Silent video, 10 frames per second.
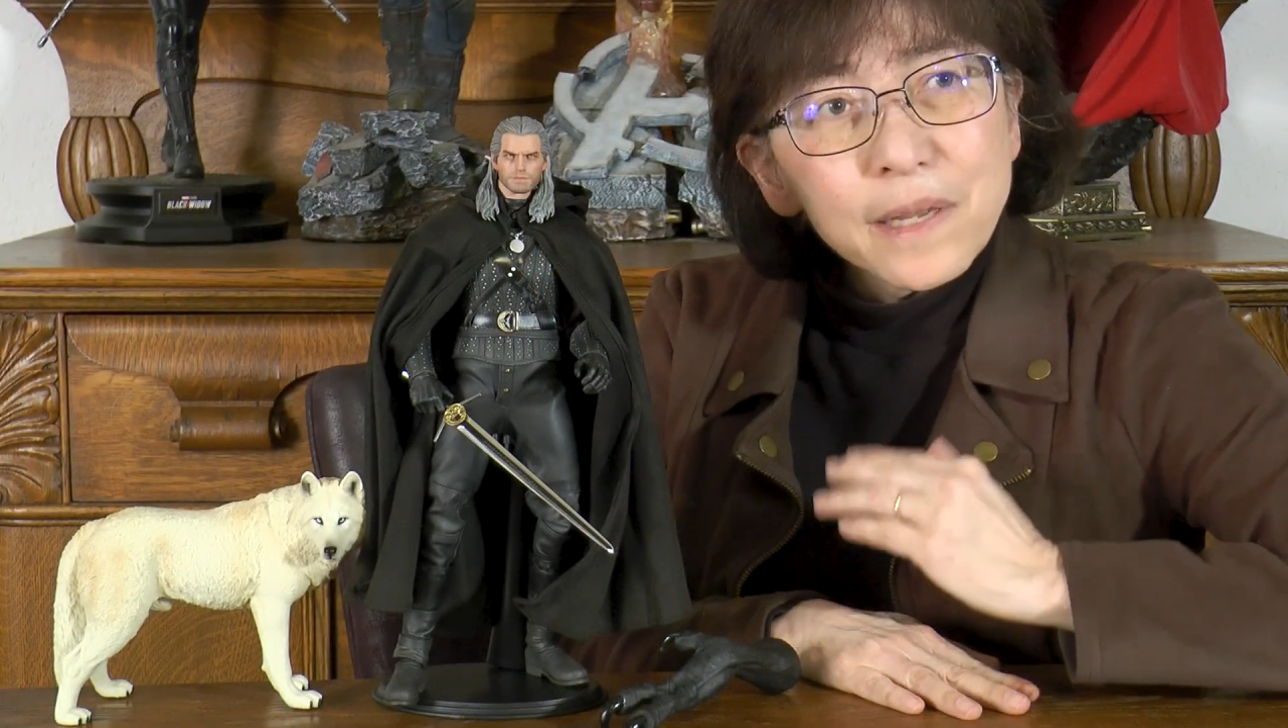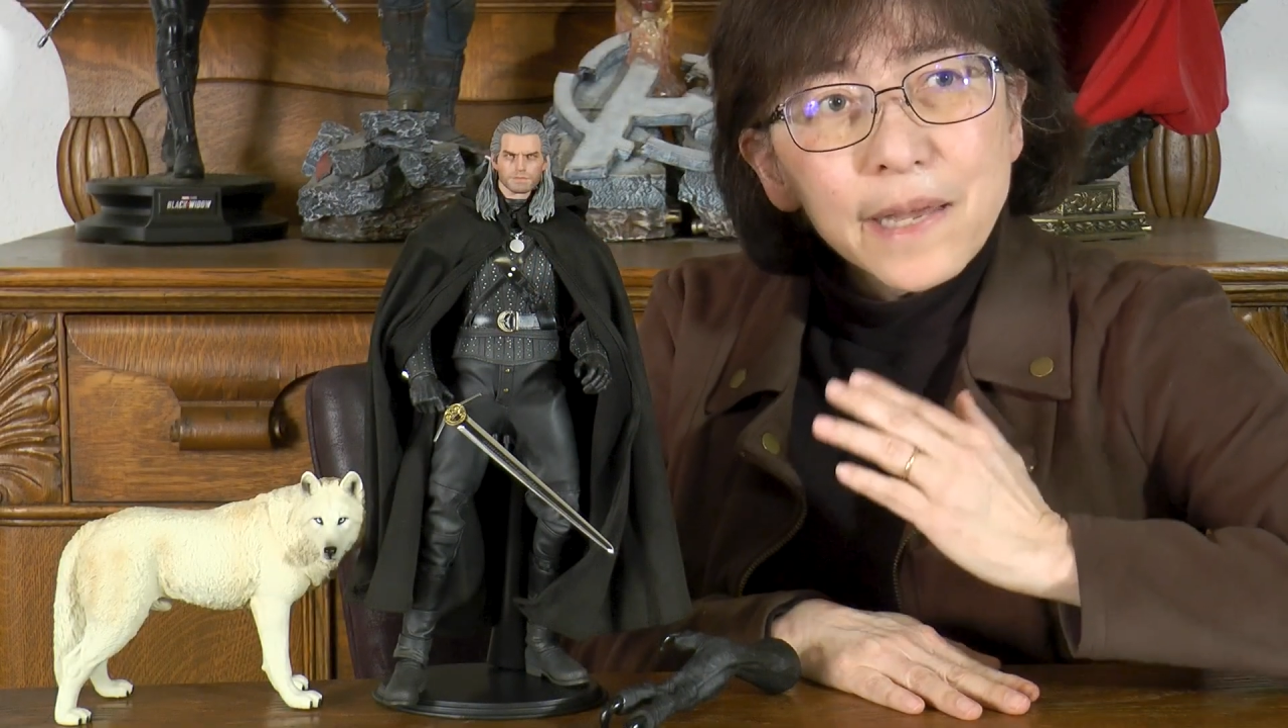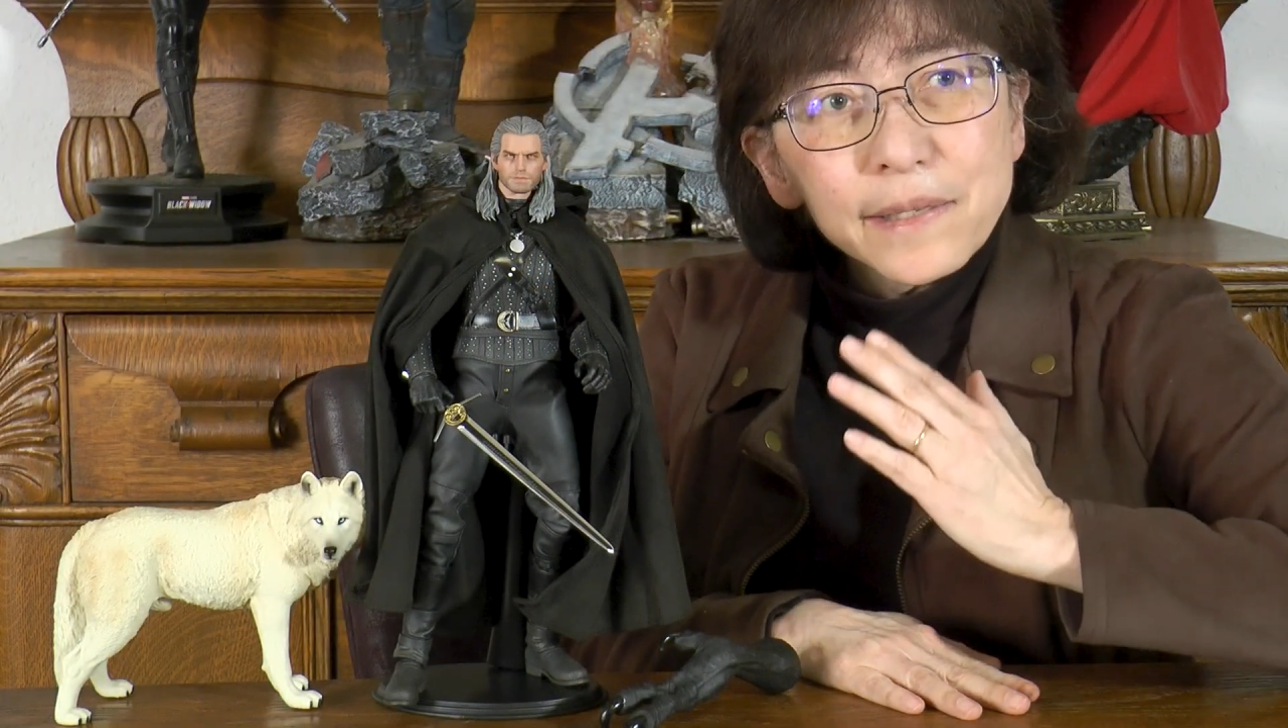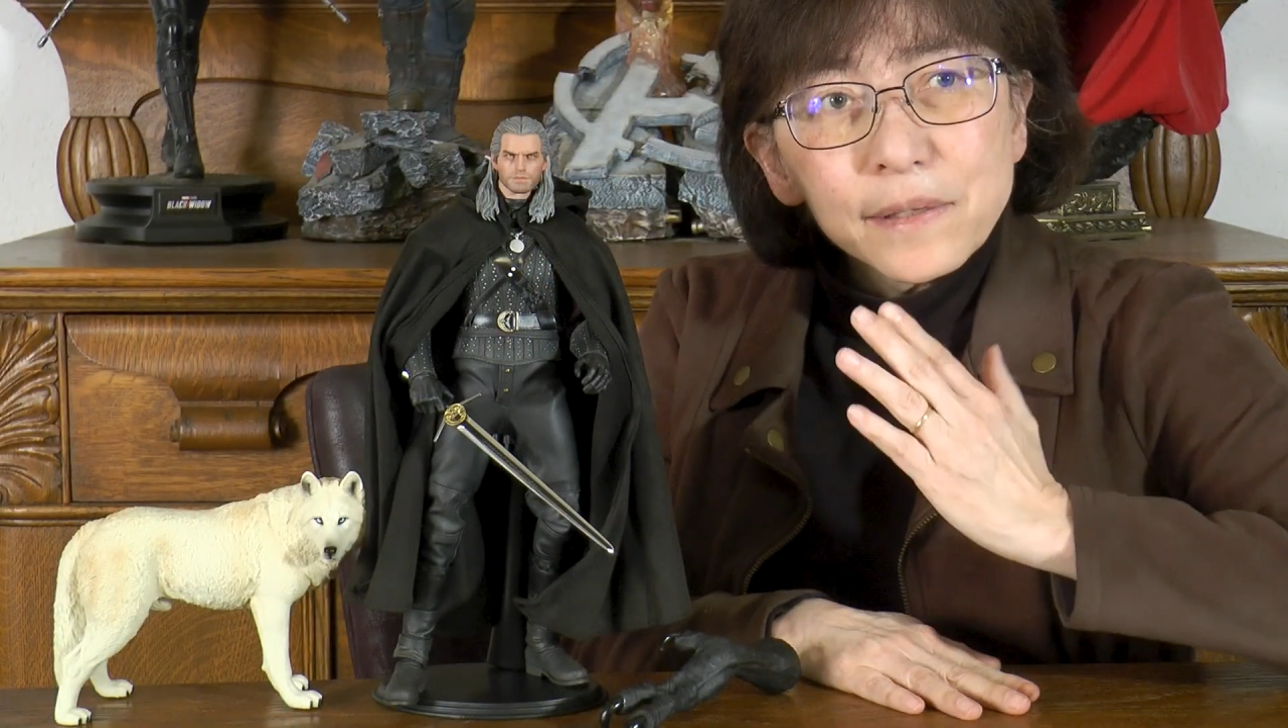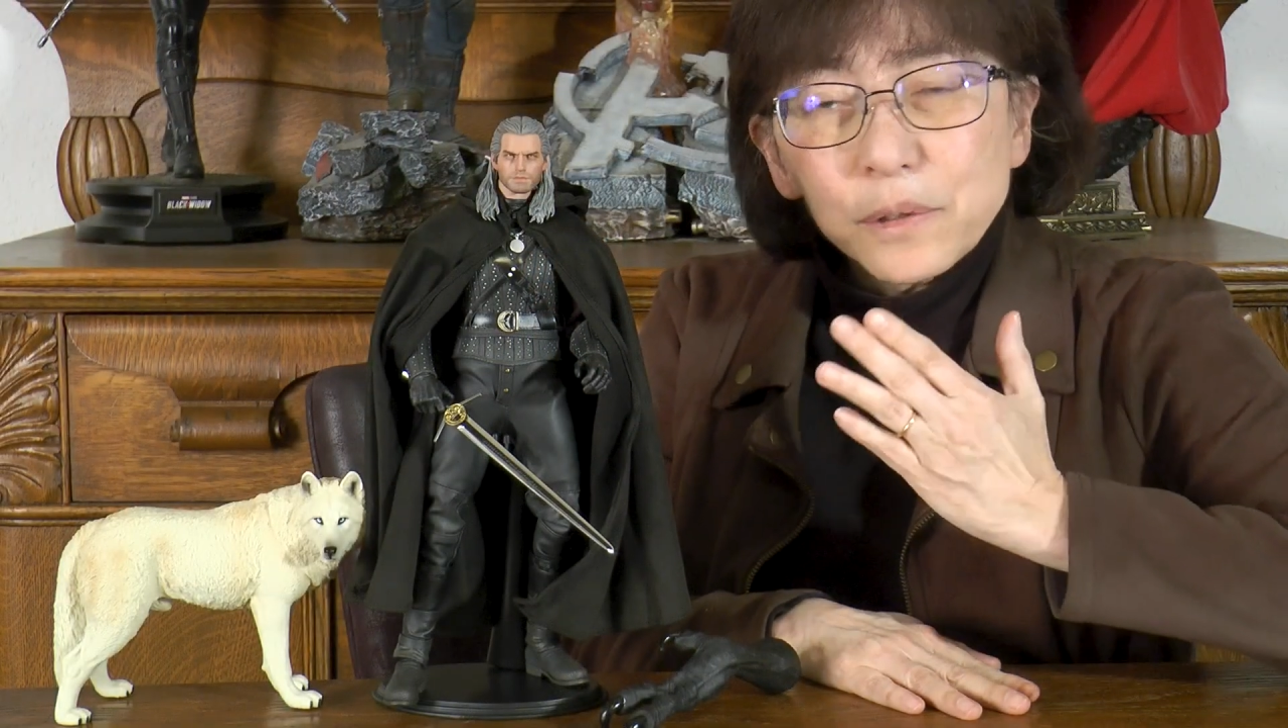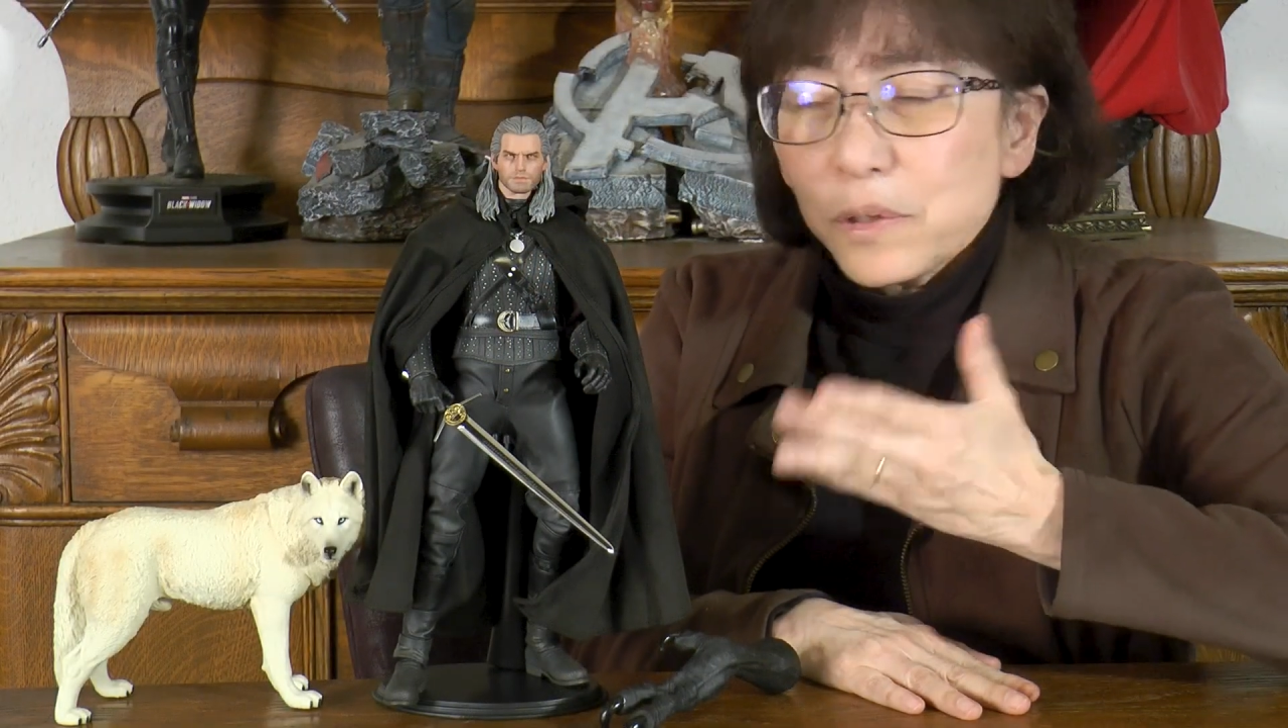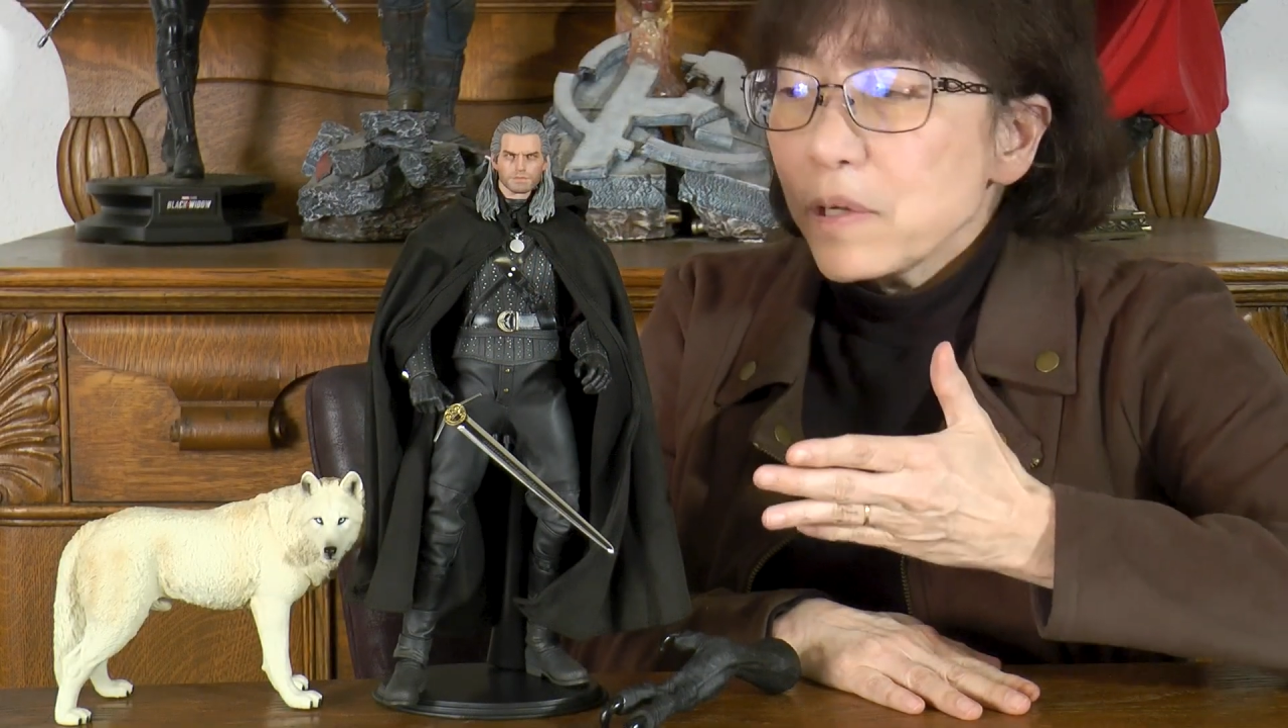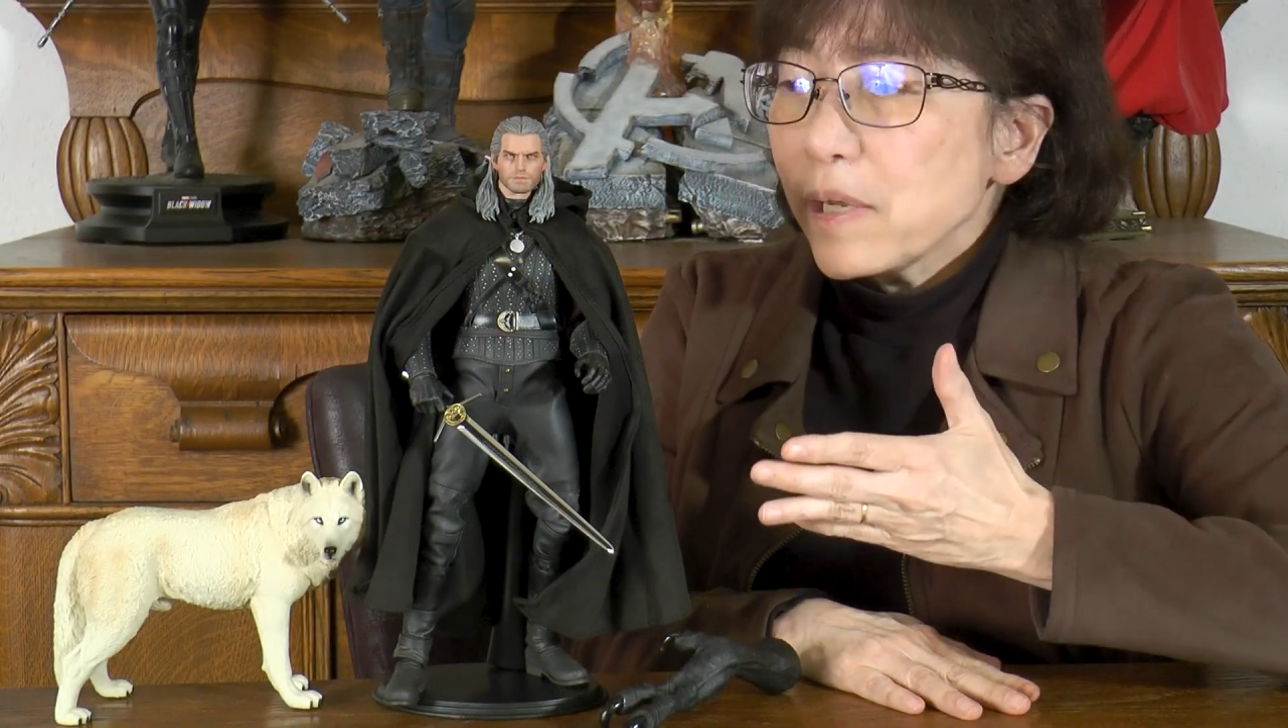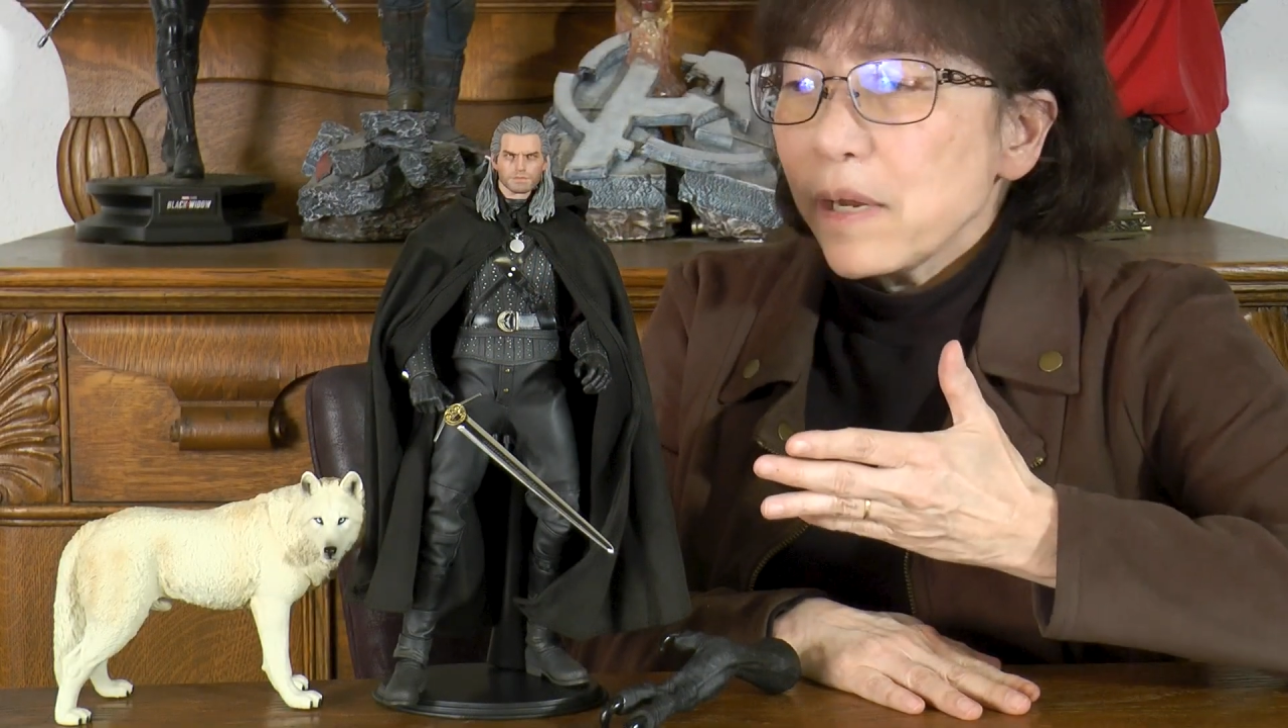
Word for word: last look